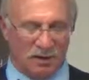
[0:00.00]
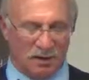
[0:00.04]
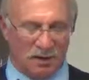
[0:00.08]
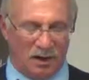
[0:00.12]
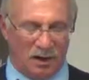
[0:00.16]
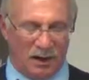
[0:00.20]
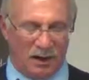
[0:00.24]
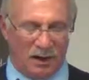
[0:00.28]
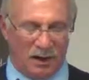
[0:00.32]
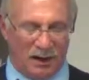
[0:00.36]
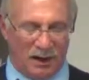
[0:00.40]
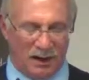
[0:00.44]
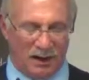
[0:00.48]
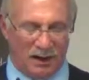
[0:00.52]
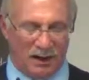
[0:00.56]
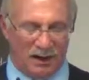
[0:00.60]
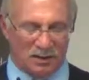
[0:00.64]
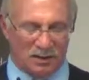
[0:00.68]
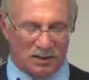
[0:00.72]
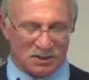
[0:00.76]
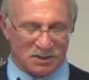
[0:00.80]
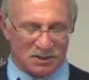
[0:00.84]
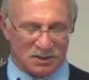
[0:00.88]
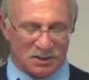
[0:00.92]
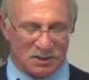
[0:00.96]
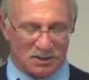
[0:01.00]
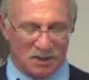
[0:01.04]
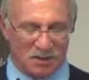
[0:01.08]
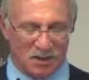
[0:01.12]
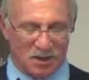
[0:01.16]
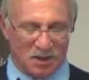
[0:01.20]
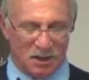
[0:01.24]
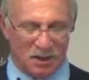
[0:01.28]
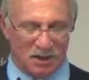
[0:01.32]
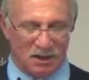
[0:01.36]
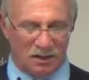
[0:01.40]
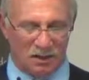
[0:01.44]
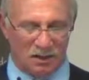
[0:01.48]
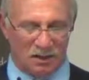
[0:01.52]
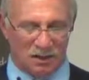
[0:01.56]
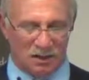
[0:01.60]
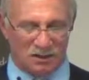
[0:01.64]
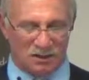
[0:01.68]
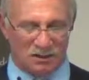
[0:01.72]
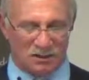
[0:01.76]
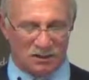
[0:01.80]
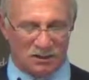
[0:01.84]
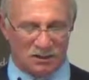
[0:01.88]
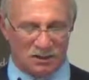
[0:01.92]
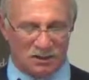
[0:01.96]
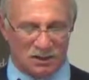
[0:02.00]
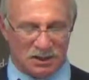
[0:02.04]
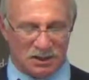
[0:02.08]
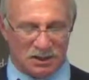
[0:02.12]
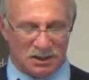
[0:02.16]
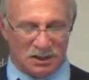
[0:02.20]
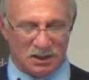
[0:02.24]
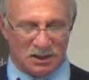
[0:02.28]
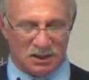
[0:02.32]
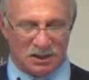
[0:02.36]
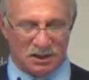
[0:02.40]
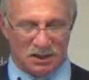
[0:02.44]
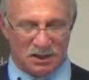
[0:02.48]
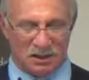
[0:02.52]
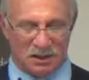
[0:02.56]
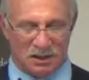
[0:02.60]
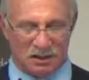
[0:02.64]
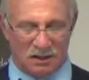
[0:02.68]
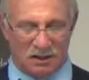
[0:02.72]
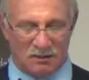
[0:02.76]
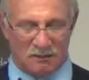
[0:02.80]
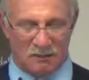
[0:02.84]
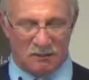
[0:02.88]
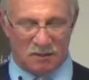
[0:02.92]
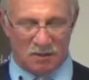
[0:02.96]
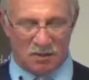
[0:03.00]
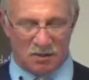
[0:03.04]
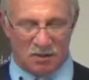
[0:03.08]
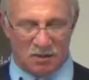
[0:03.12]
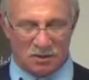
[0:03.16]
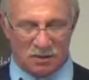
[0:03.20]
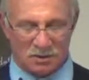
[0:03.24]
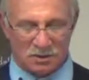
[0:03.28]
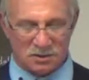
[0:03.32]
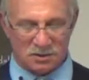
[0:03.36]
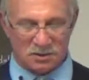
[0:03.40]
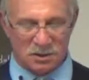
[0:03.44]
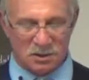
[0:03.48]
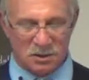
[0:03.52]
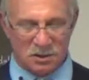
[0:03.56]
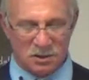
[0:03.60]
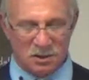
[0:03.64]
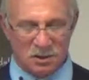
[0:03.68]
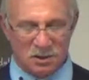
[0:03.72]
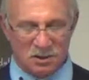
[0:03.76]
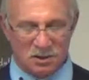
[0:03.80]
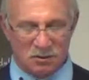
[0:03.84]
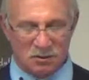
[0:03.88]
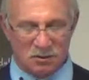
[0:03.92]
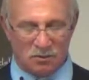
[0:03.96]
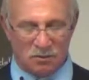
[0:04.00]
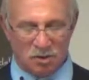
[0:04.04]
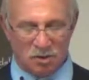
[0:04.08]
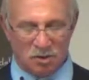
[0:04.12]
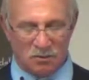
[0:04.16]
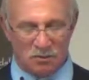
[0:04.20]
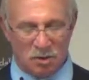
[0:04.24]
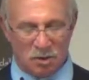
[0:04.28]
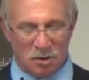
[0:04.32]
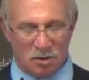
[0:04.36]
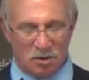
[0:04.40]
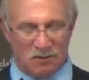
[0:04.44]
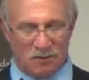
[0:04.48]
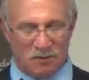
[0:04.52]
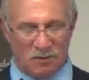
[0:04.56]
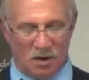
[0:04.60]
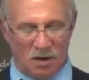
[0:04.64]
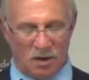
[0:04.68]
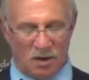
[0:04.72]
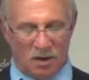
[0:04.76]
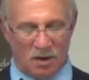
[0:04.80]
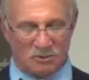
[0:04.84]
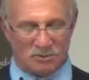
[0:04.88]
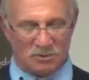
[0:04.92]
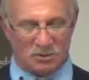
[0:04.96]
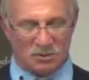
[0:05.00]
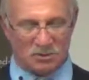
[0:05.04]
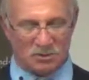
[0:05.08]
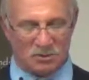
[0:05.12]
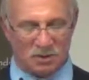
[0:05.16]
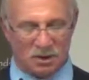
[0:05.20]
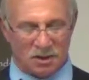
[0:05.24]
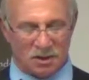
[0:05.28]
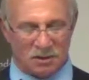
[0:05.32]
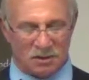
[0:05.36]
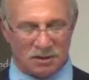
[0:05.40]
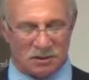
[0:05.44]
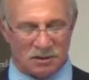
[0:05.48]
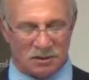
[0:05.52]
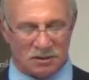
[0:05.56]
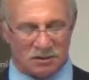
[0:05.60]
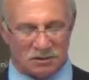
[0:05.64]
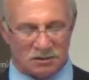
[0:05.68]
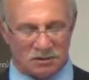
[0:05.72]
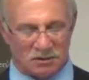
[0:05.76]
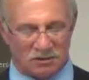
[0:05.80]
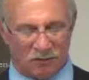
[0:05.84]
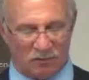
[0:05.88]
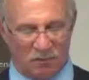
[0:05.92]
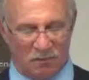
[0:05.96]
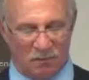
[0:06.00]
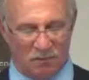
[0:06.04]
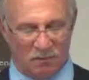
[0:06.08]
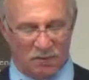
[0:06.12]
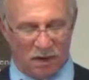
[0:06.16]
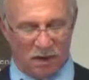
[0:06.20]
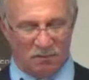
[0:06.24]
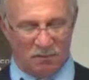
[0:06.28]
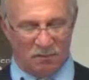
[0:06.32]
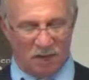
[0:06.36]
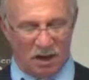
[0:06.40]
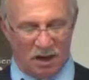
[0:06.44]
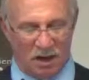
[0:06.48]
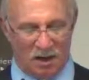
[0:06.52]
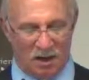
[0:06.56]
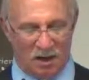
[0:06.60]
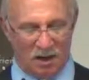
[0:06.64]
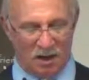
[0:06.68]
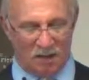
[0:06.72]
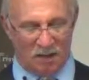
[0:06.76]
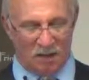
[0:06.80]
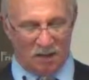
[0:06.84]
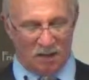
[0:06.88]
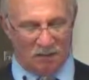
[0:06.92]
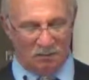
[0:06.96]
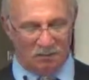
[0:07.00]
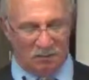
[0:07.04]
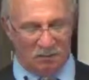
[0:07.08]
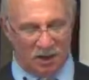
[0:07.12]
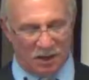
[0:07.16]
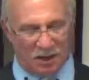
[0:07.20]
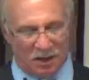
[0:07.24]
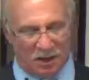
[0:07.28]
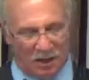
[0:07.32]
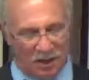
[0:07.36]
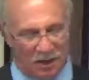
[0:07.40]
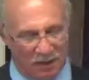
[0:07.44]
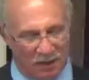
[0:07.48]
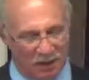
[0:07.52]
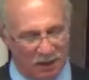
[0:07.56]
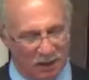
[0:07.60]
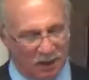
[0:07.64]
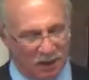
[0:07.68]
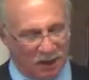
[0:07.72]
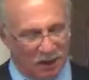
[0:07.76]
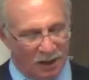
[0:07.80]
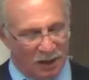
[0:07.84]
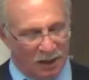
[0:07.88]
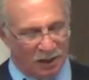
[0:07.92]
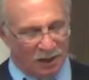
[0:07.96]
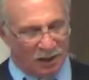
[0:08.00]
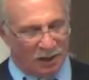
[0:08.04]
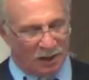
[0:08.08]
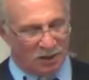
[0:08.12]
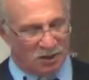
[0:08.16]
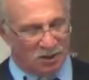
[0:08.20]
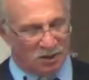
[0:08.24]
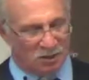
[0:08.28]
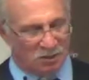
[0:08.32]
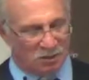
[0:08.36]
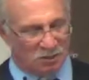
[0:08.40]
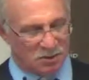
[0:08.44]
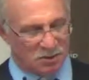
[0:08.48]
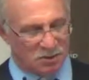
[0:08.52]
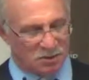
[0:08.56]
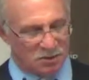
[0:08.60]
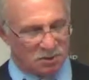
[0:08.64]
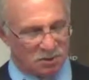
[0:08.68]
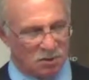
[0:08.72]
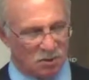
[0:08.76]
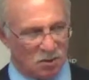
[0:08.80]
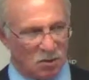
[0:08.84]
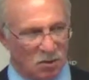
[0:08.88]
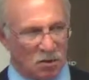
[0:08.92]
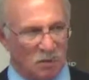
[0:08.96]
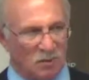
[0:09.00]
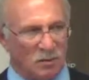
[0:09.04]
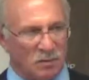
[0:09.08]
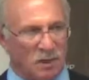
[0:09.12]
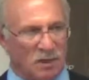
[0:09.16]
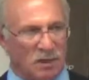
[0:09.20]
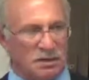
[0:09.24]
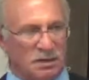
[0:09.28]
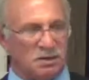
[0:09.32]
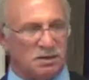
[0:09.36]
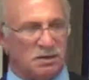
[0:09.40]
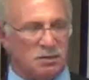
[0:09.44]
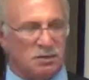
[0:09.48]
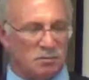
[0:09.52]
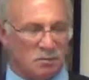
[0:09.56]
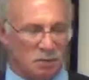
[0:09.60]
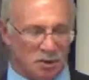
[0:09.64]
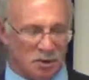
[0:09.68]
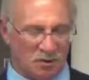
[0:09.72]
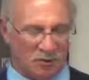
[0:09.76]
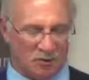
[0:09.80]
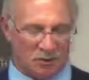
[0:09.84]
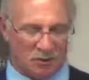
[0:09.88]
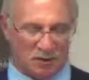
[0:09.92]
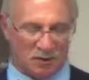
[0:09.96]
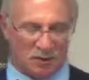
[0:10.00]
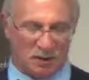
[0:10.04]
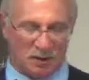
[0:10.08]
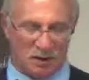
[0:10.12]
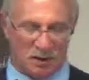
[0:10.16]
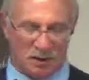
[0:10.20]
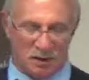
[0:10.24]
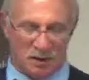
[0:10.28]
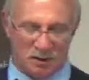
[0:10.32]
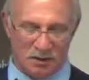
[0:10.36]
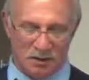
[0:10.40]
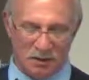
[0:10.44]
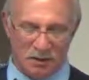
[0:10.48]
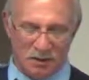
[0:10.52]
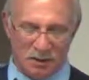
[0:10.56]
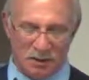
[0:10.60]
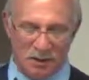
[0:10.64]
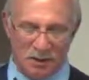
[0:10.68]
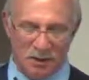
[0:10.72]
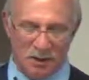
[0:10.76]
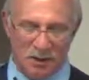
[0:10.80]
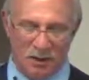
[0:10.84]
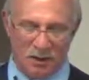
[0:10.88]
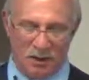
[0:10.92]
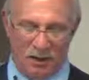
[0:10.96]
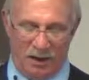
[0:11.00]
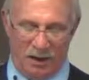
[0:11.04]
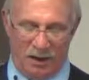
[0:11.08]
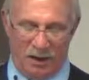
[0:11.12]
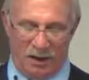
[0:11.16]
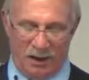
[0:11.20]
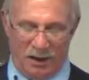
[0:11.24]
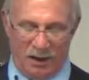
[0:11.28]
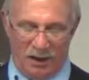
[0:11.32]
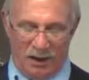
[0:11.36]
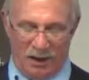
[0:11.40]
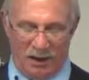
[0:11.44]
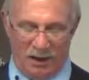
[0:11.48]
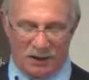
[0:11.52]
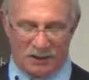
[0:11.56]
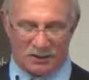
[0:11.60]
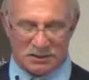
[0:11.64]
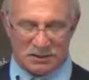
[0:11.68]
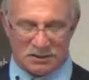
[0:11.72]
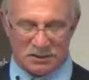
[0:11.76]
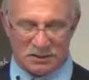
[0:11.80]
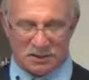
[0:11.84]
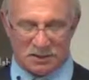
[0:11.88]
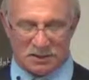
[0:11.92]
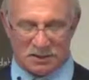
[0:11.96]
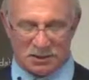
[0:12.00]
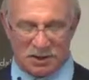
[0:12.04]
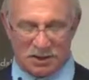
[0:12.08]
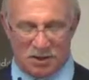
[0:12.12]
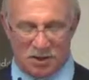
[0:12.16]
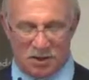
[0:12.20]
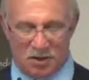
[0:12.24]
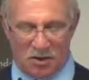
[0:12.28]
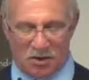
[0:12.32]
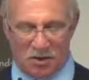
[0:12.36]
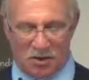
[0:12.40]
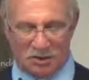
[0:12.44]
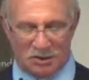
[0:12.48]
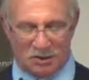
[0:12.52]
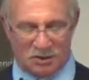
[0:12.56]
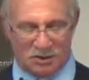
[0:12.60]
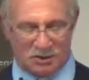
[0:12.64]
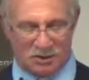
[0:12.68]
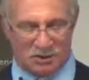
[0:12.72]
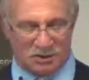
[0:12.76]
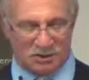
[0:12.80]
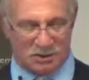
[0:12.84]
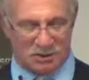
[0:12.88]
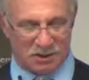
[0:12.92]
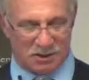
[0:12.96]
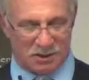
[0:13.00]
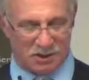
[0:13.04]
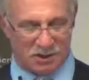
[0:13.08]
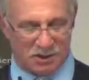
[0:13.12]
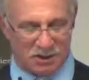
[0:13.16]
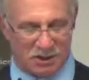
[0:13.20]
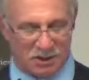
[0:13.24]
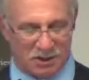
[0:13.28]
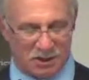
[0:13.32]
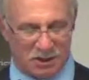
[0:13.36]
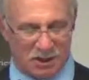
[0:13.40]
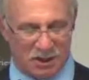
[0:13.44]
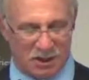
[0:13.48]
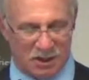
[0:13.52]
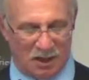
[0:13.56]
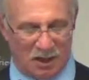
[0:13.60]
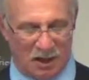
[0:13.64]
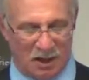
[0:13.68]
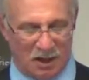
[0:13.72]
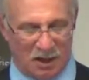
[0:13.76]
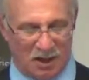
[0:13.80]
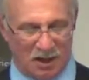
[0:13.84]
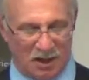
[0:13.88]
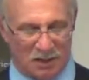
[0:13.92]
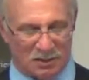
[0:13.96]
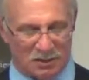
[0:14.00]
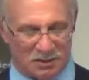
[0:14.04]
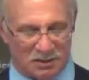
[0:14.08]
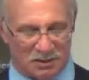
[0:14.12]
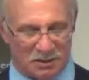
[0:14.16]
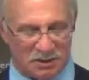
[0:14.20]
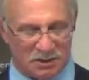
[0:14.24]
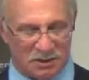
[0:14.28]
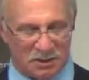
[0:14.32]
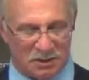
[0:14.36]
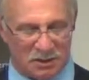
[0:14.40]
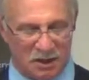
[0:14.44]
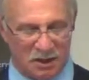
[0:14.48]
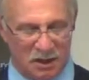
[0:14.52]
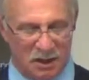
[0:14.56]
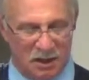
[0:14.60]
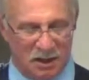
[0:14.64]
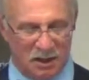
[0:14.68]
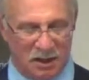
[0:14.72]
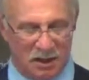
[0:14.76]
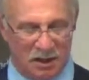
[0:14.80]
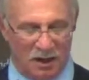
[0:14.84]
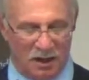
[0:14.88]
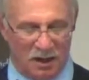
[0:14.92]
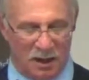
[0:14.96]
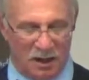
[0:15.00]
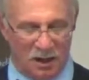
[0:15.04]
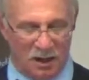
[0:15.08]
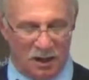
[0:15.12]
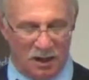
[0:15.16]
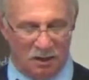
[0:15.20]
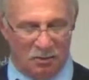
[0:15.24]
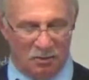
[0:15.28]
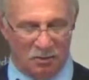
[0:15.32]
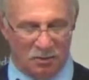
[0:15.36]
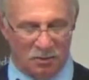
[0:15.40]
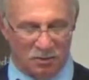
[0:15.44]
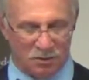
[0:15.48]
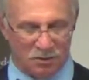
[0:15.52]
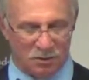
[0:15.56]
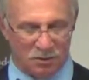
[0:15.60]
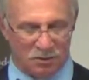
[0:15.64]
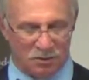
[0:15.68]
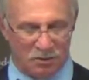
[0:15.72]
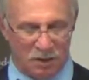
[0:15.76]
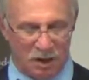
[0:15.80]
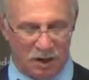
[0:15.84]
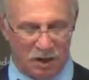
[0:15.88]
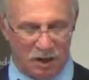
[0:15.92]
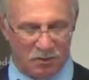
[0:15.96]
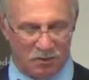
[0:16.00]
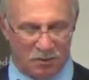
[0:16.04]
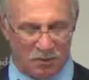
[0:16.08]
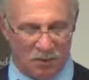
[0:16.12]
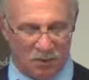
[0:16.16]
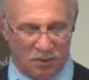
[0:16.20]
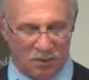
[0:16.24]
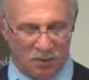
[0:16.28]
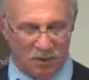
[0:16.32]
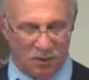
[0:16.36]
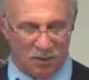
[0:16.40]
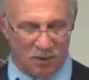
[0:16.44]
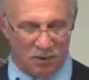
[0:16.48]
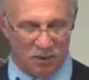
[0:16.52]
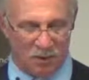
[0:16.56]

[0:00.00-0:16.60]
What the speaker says: I ask the great unseen healing force to remove all obstructions from my mind and body and to restore me to perfect health. I ask this in all sincerity and honesty, and I will do my part.